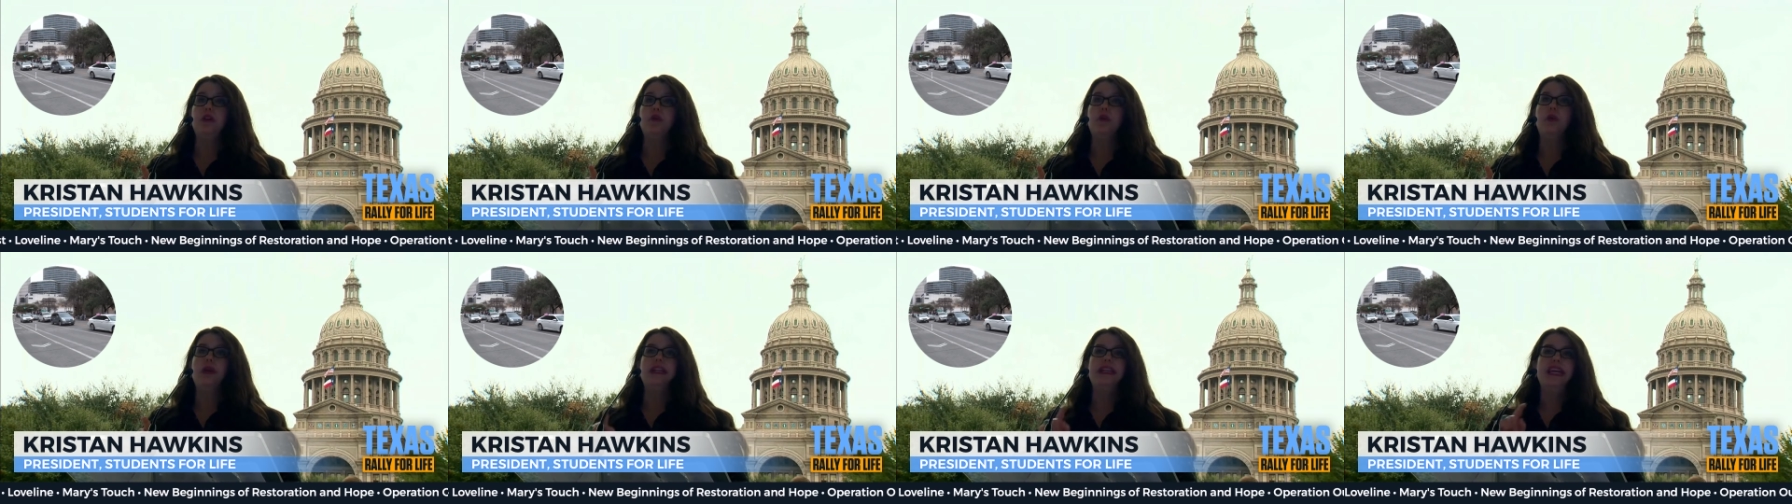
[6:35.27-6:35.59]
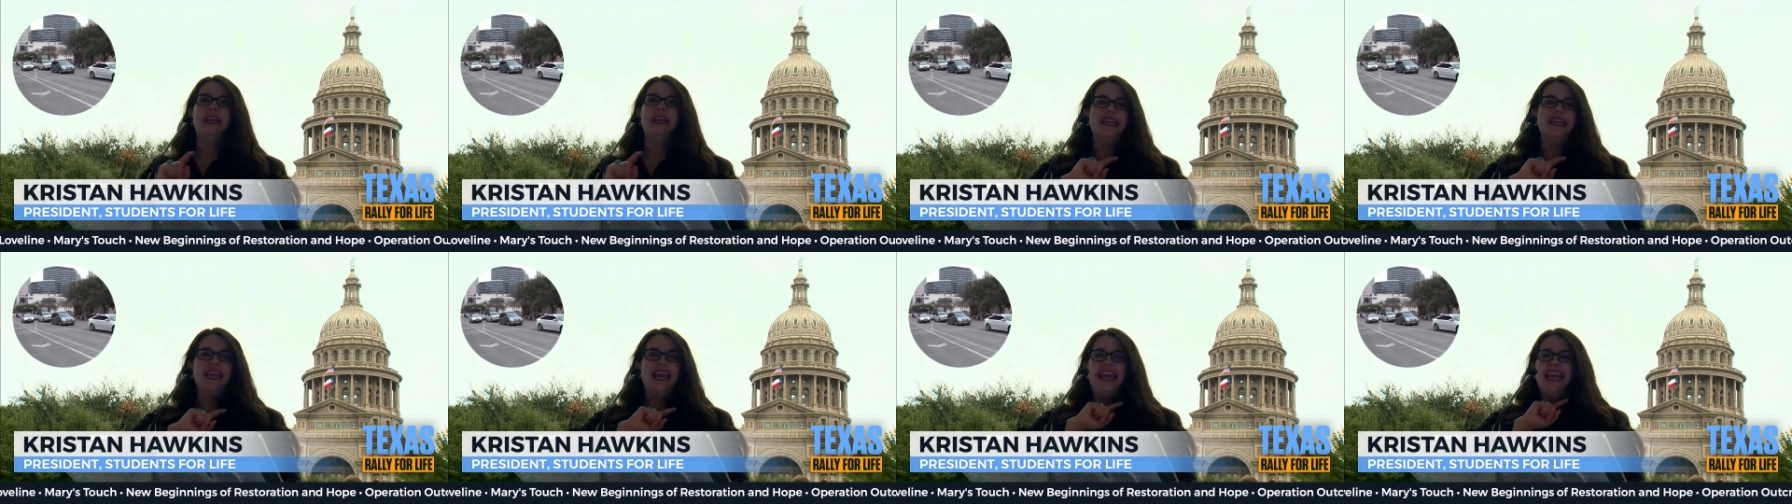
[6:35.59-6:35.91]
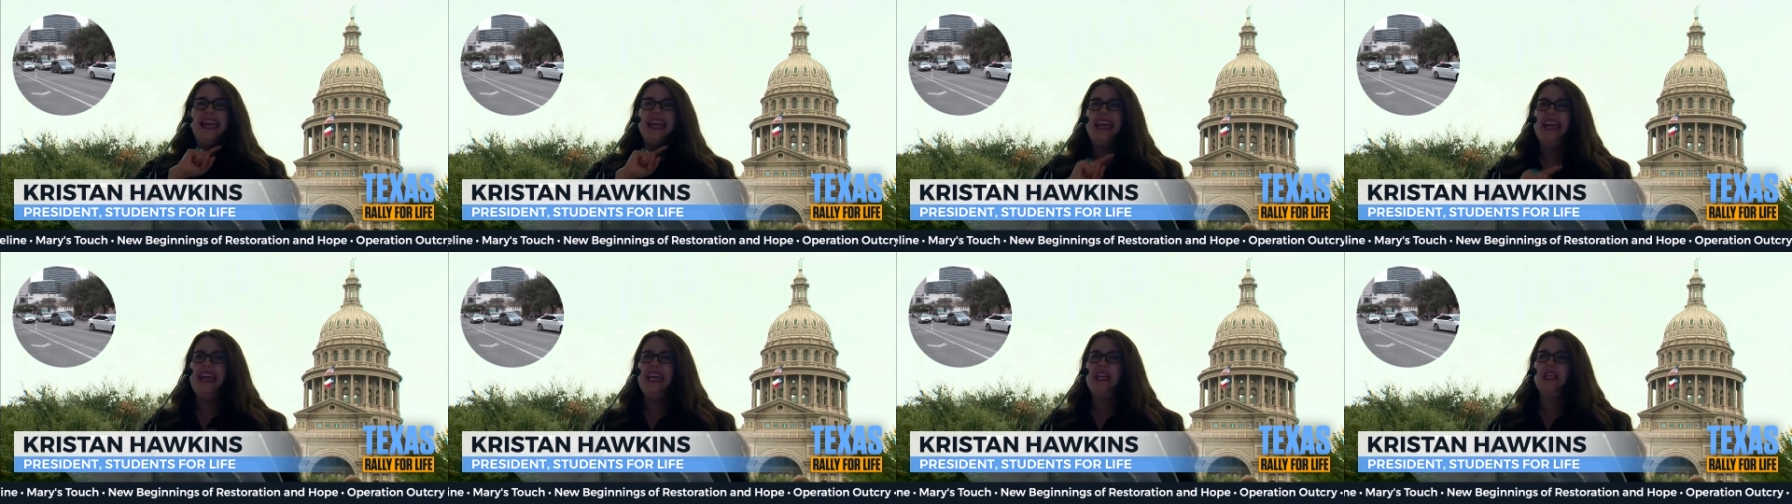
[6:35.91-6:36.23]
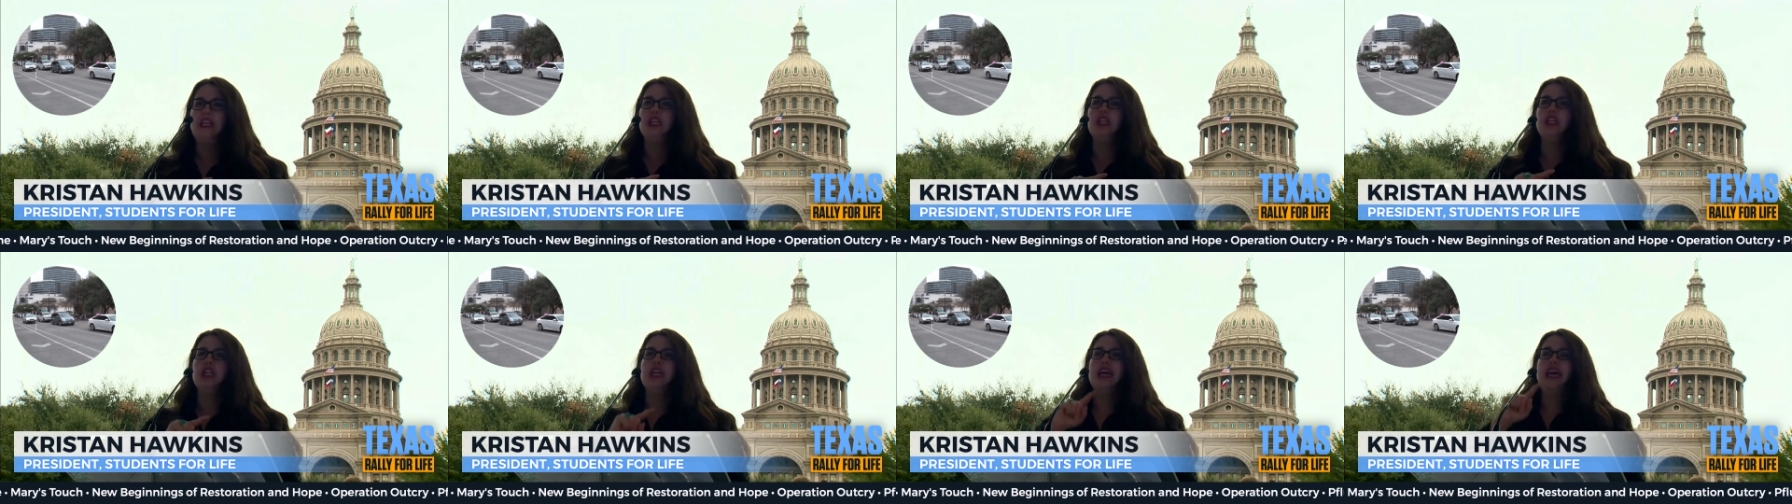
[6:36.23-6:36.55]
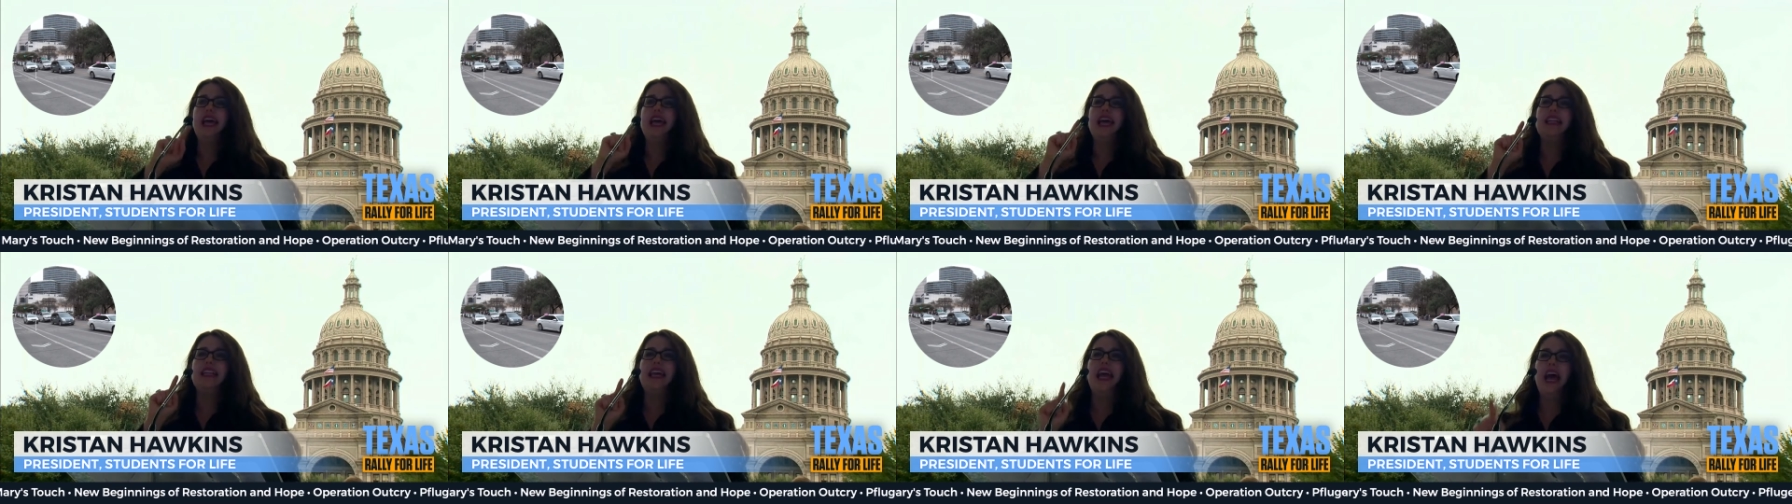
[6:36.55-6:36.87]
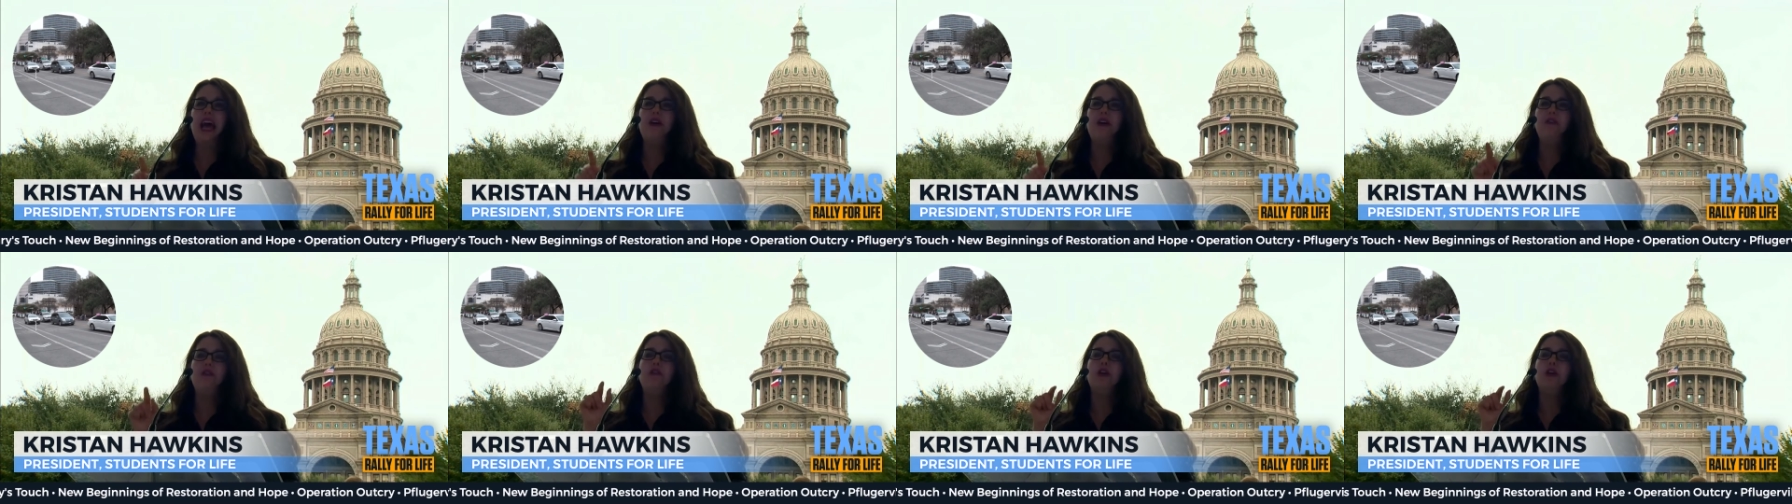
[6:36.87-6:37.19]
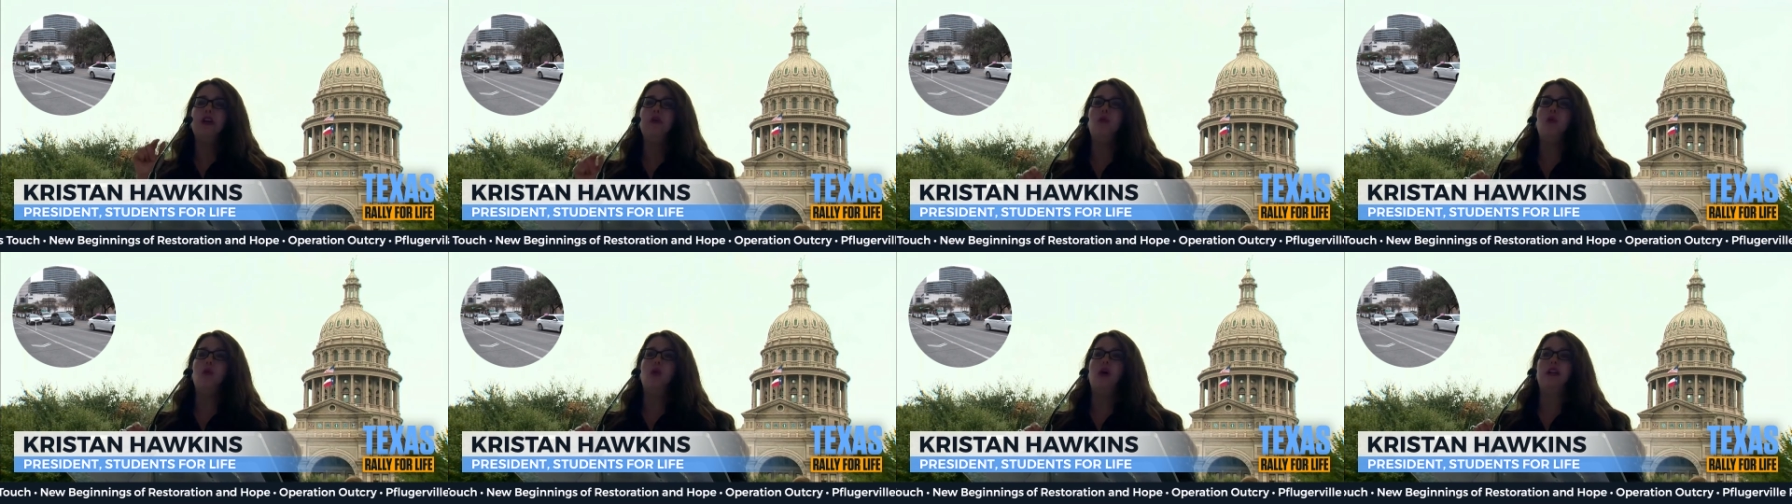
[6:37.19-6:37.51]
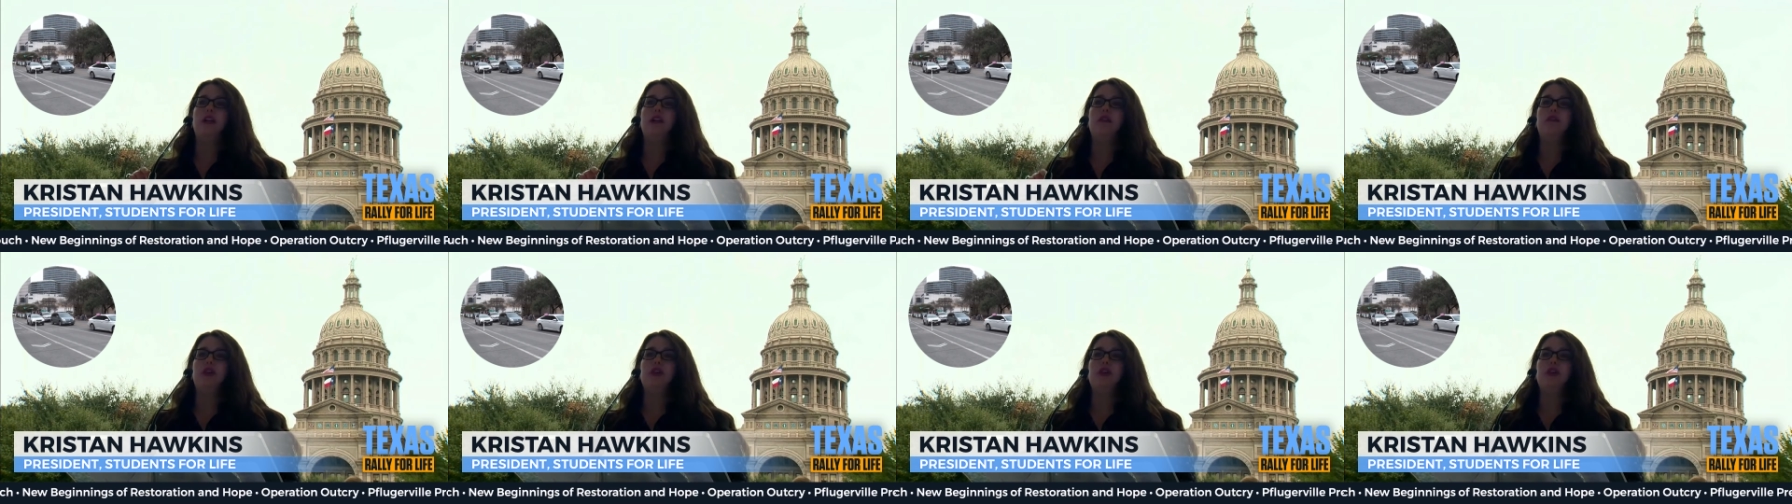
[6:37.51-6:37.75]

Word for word: We need each and every one of